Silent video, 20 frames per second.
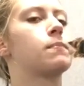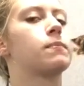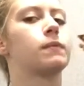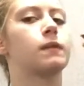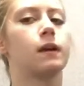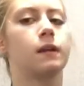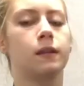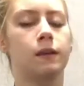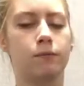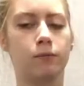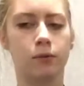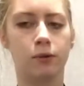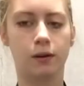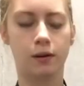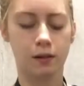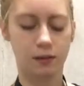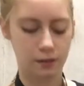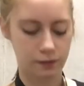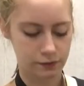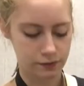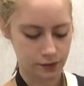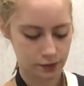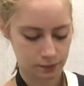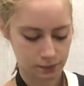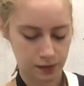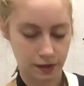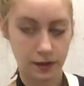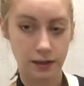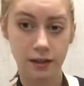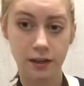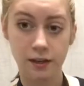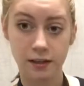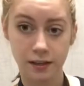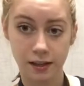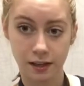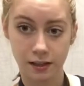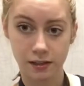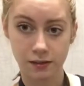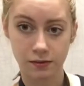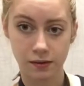And then we're going to lift up that
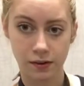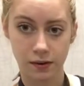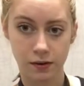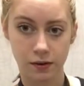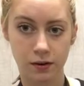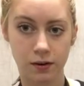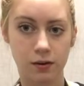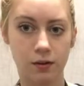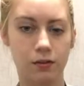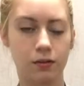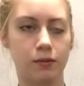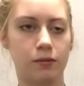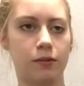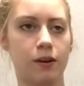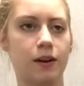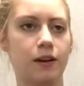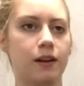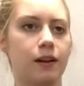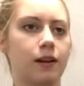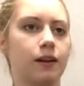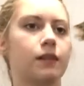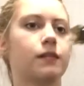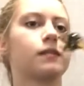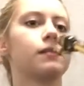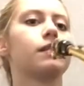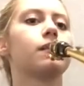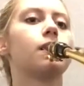index finger on the right hand.